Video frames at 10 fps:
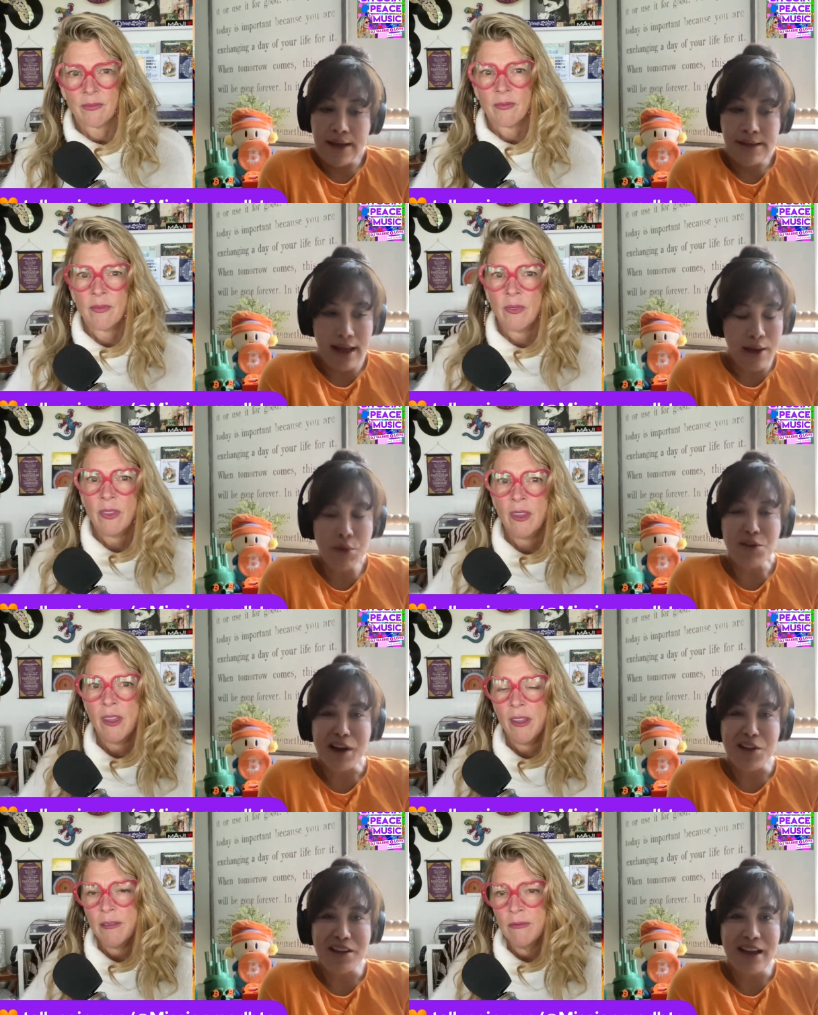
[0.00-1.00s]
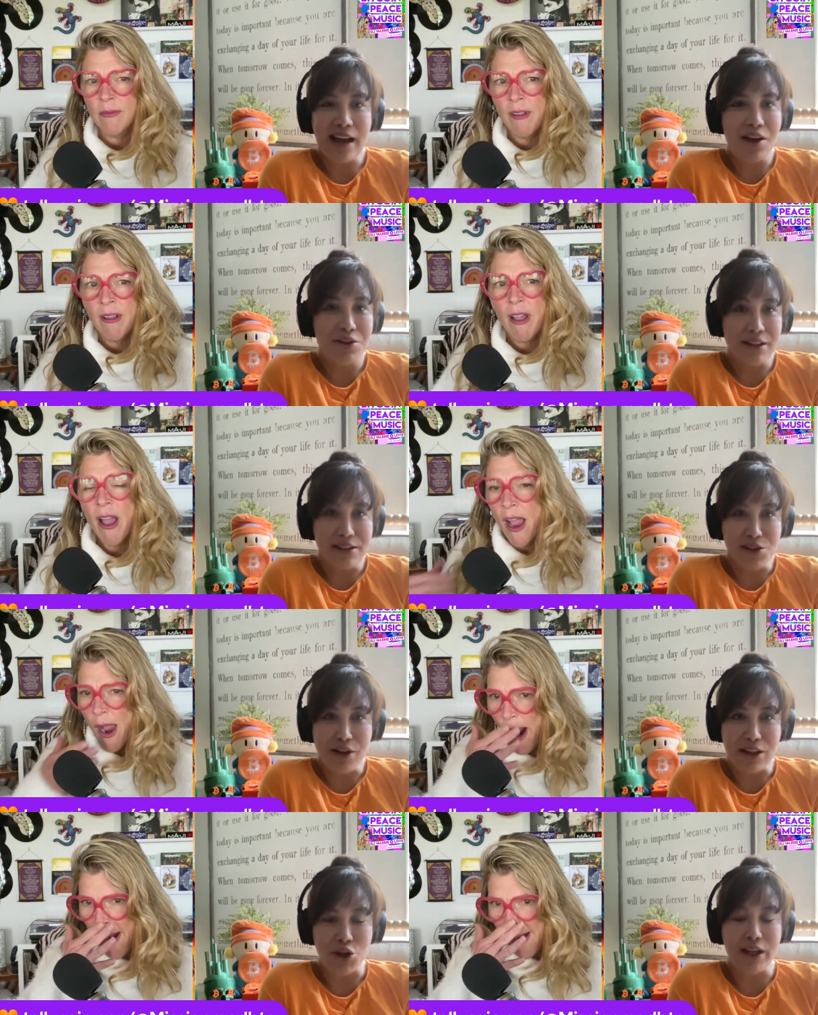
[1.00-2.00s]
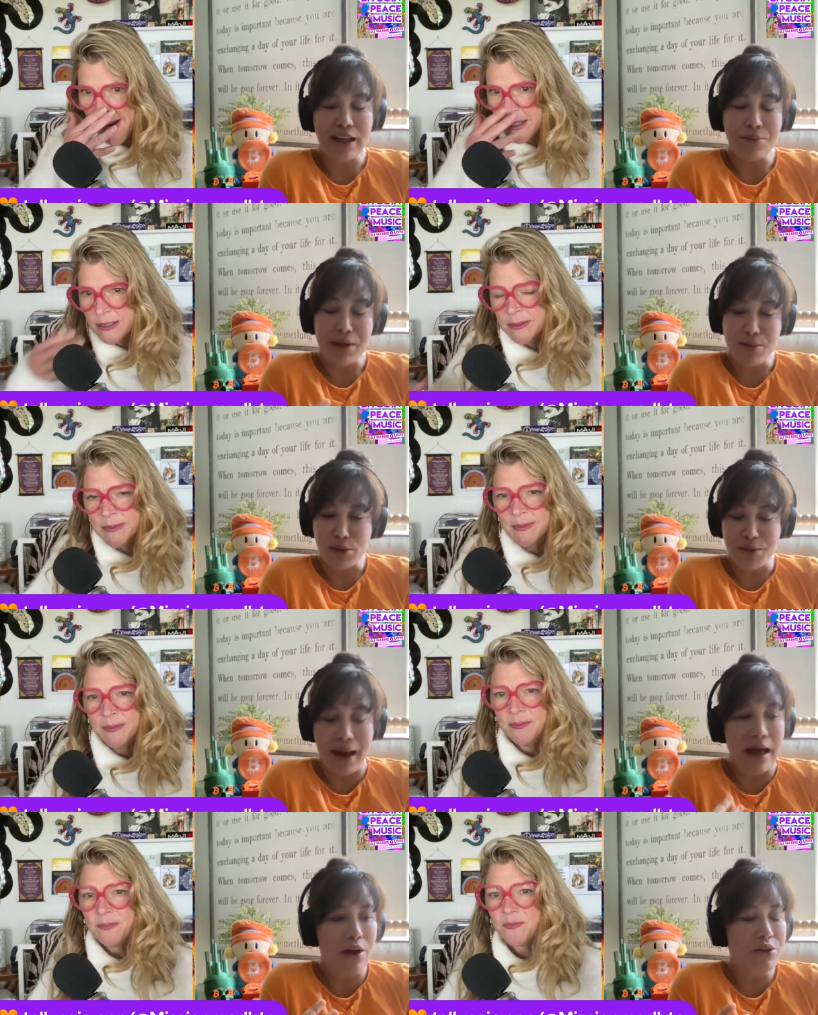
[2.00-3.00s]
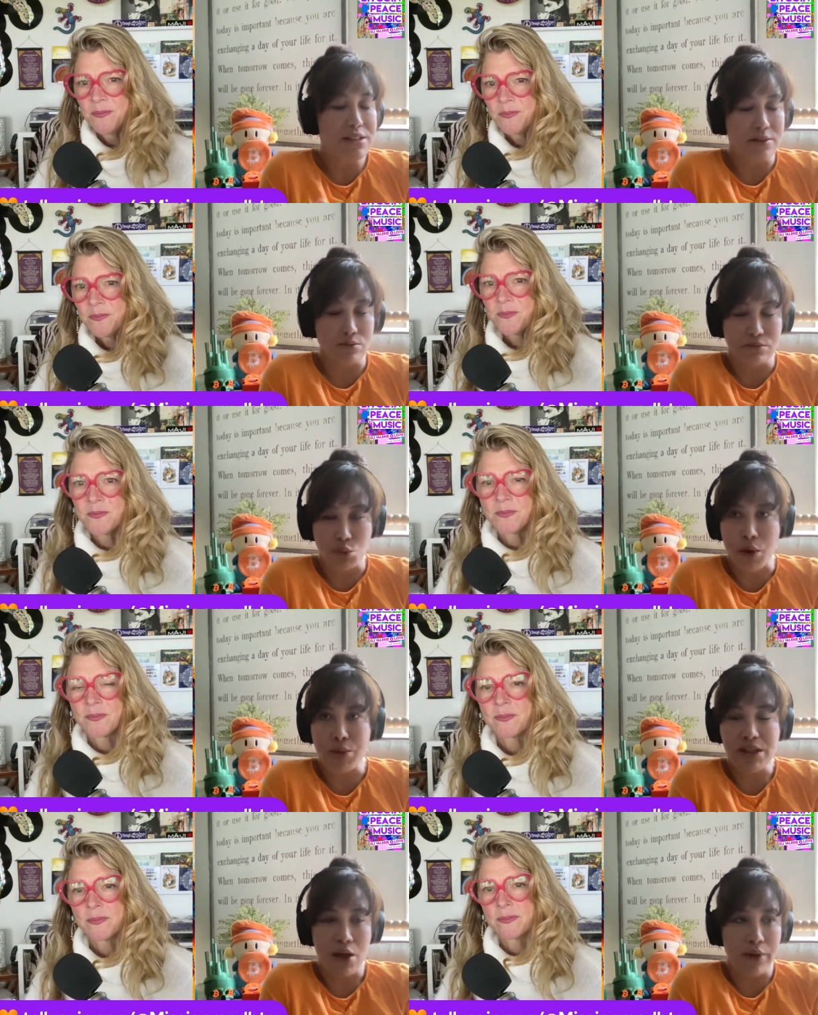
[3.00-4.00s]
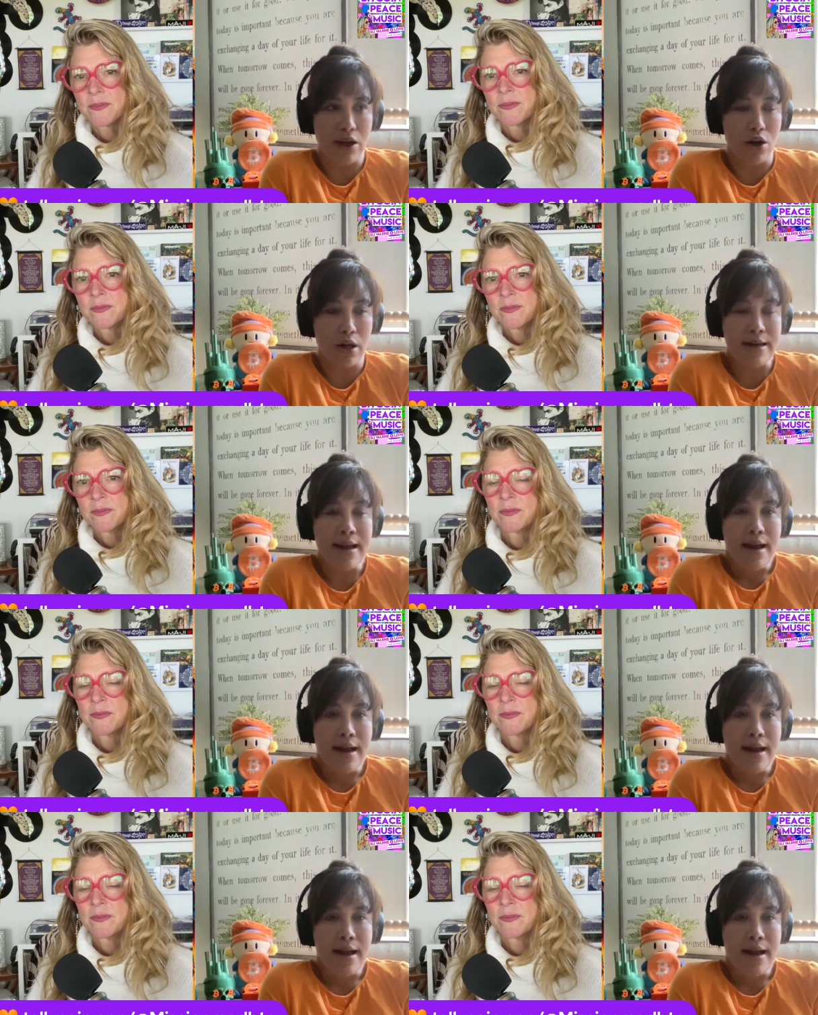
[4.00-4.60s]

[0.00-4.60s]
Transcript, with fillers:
Speaker 1: as I went around the town and started looking at people's mouths and what was going on,